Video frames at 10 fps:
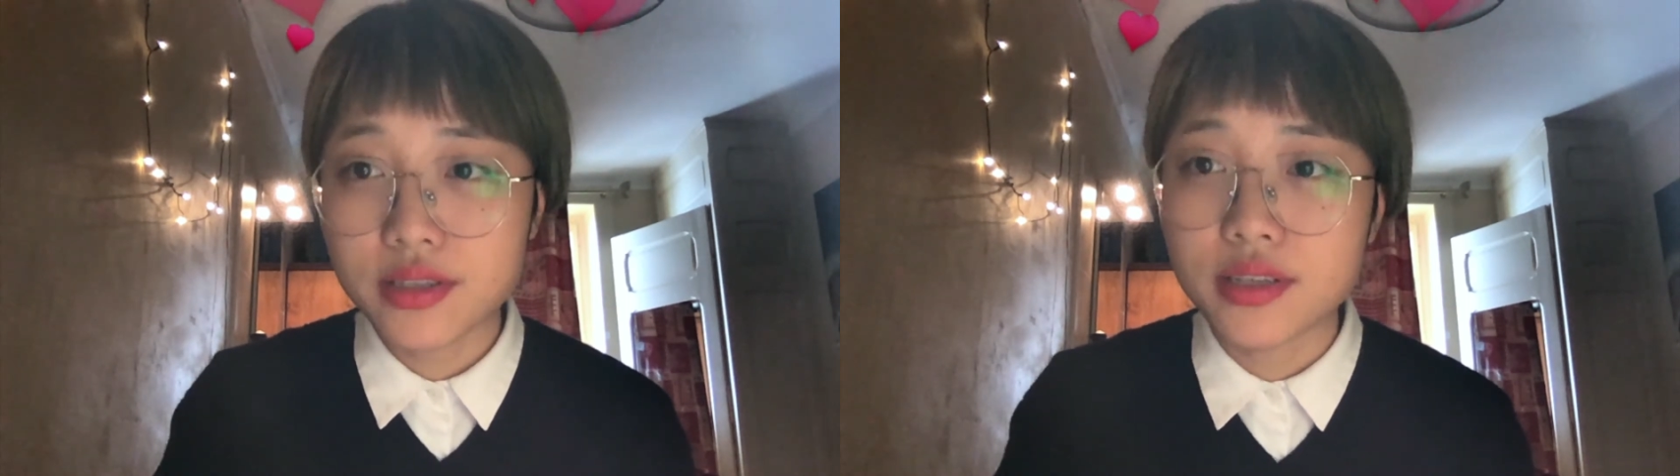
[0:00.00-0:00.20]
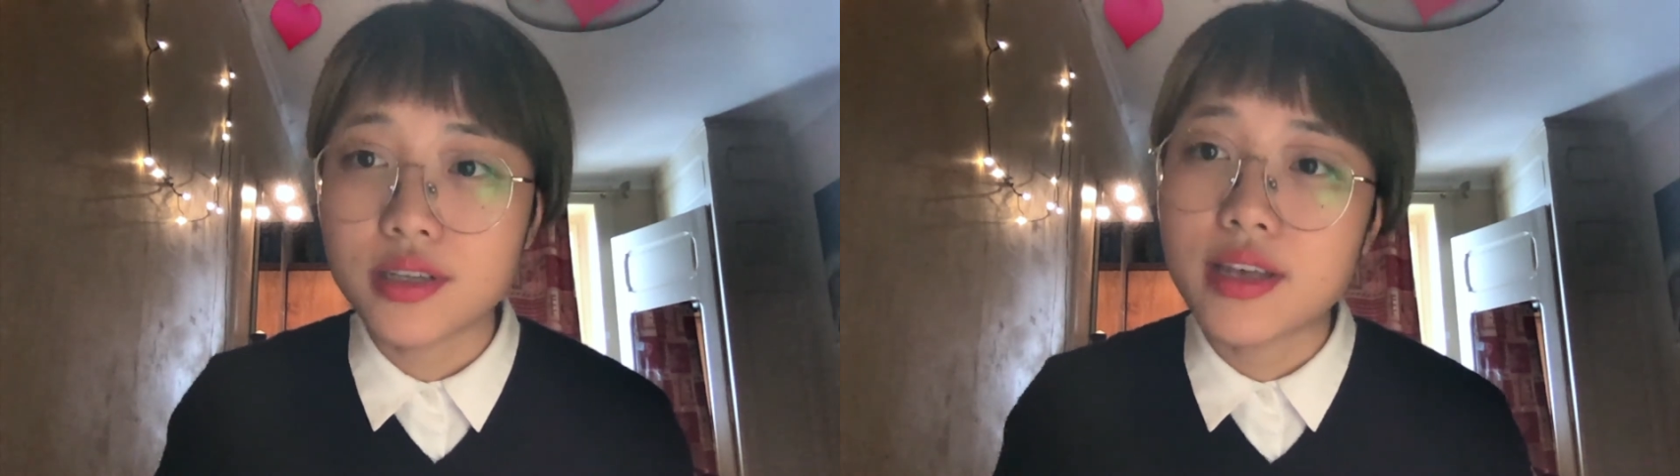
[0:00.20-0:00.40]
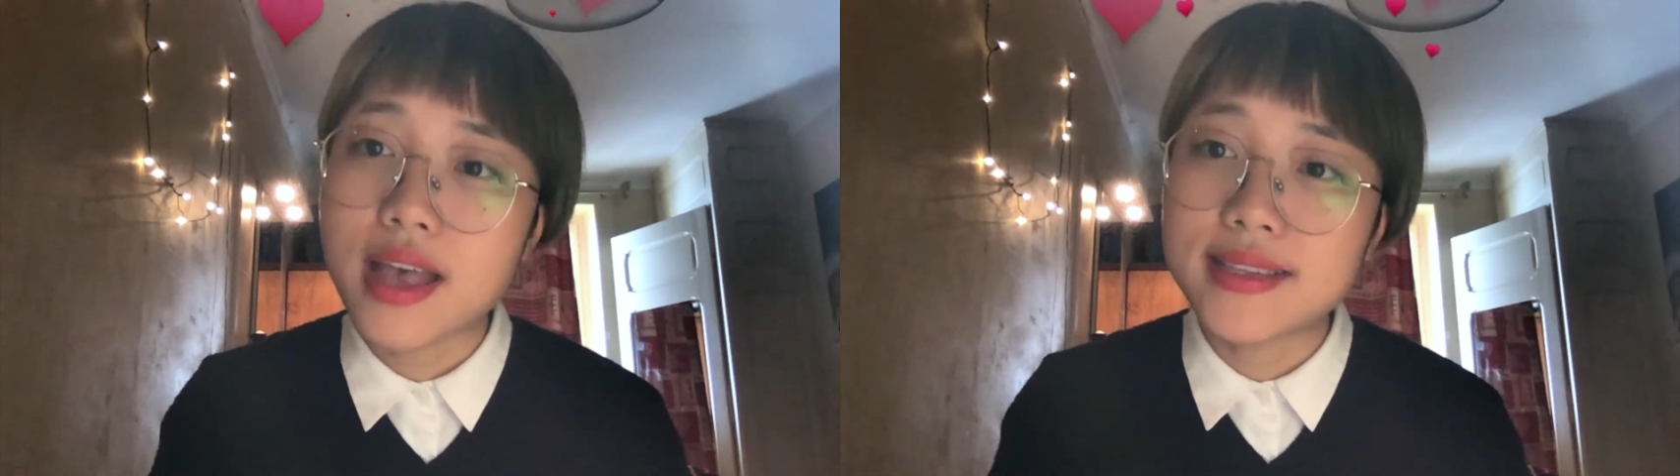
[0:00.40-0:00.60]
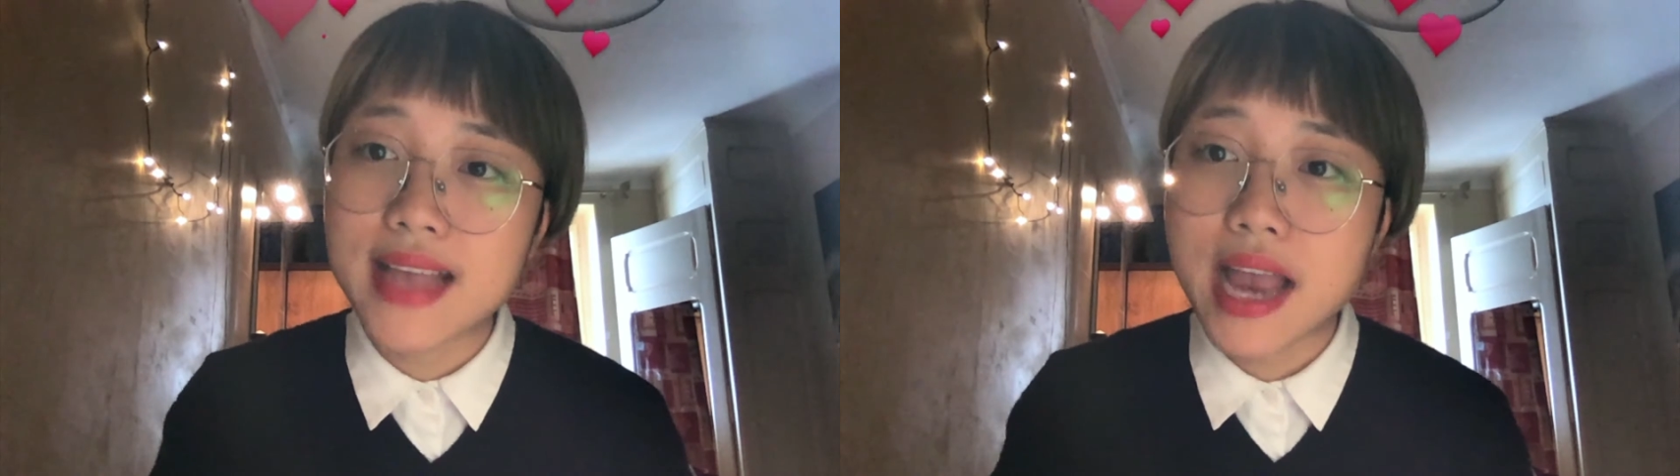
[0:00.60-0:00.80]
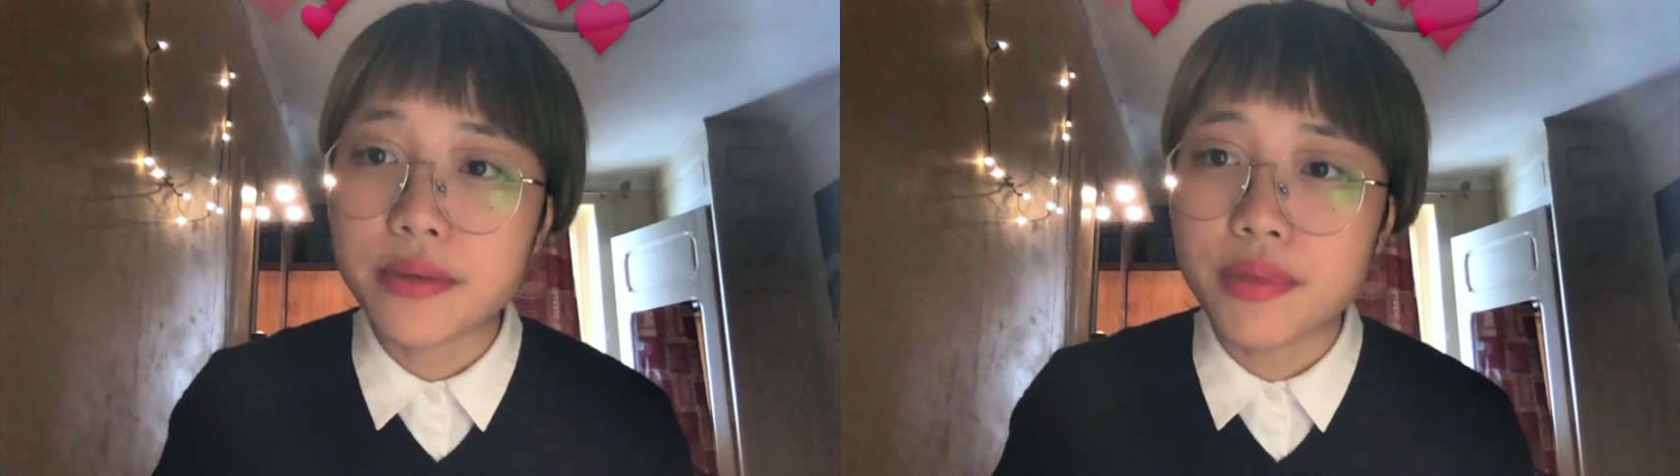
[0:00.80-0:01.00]
the
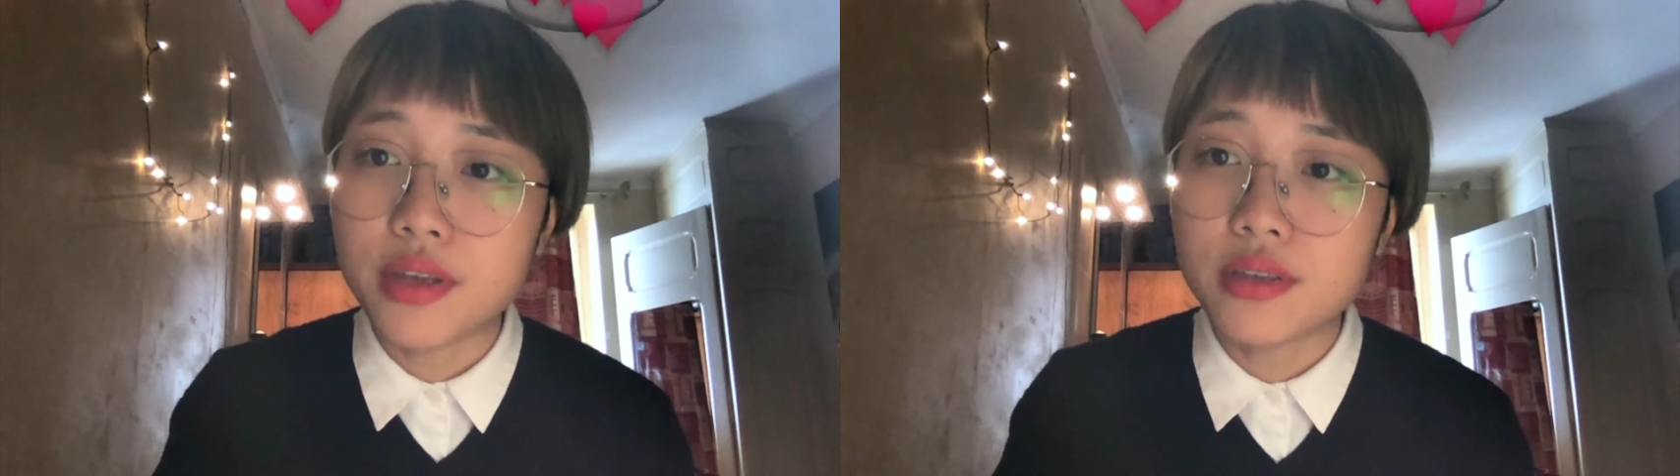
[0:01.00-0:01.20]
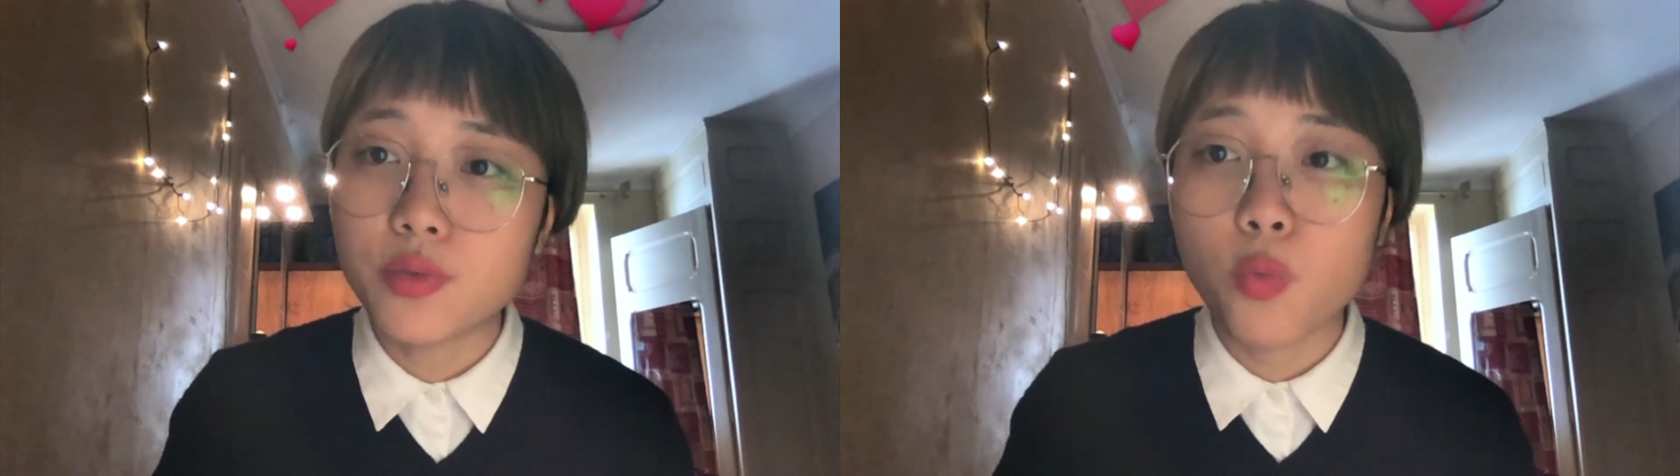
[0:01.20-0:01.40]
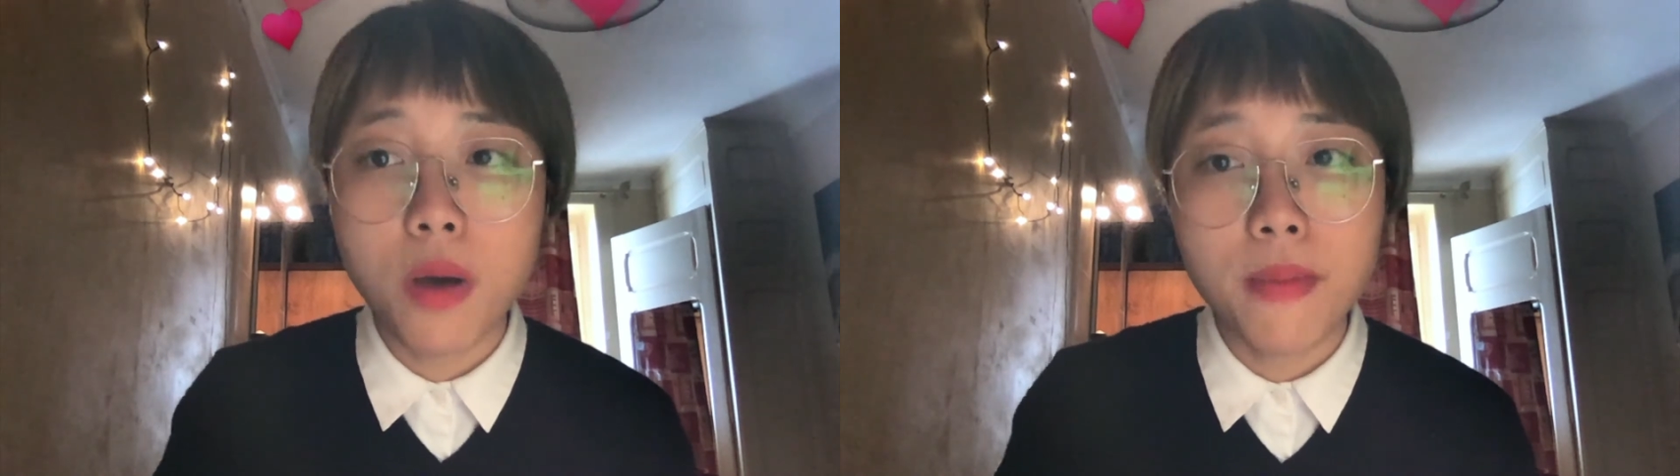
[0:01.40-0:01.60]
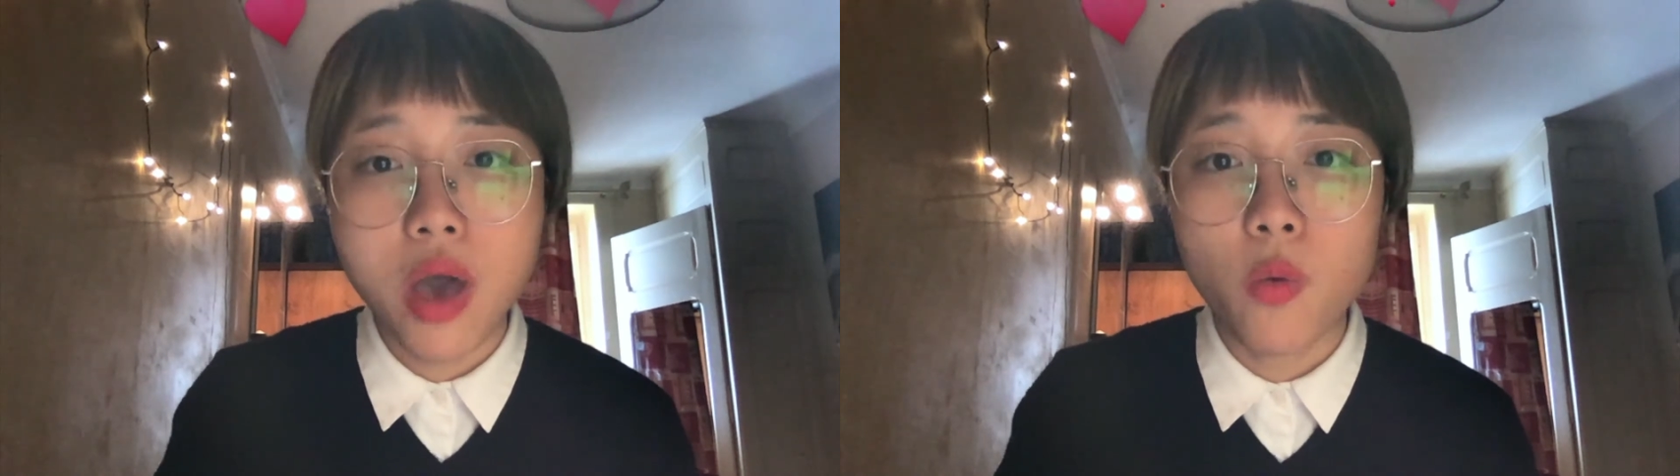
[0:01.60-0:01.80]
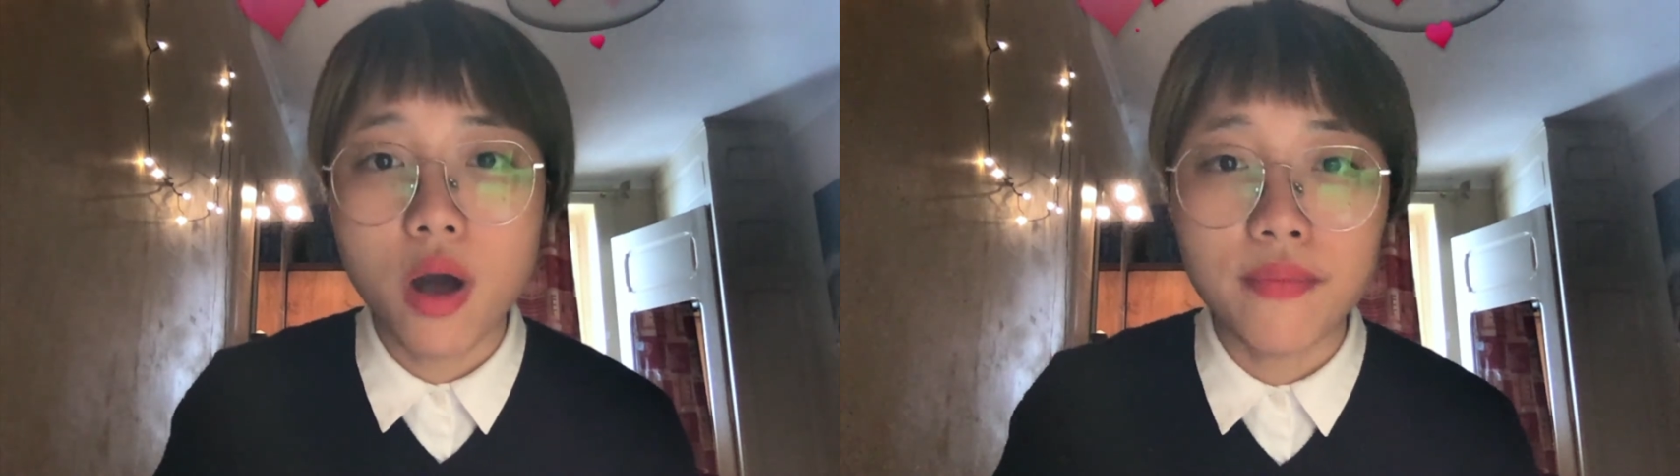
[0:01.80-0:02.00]
assignments one
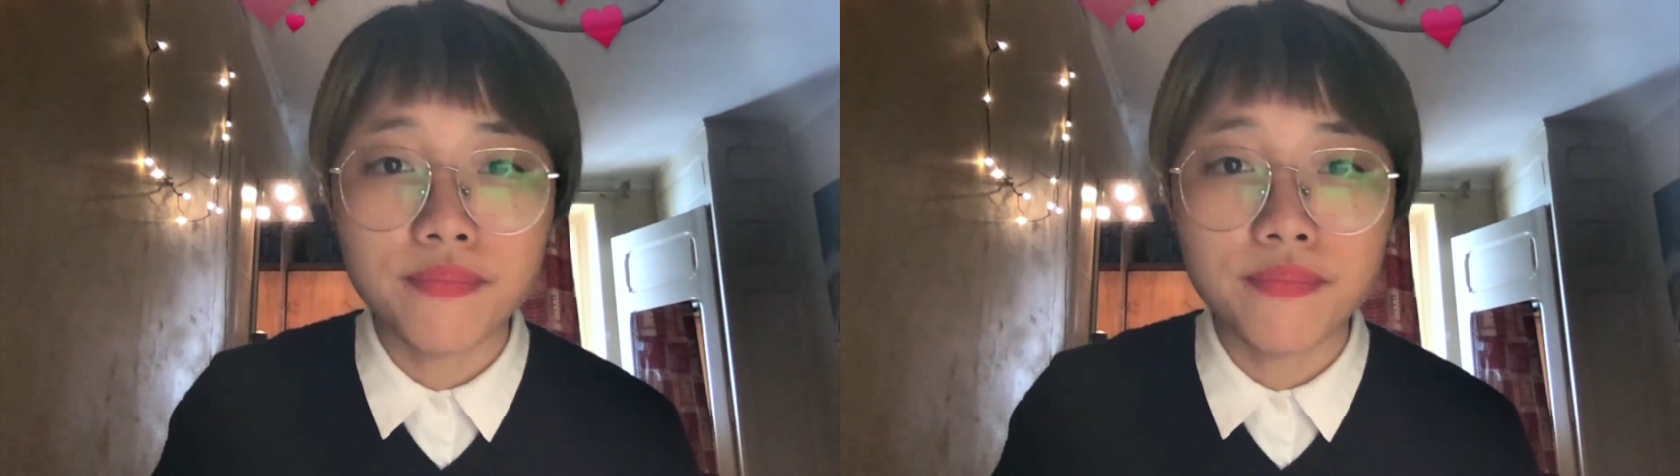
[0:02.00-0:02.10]
by one.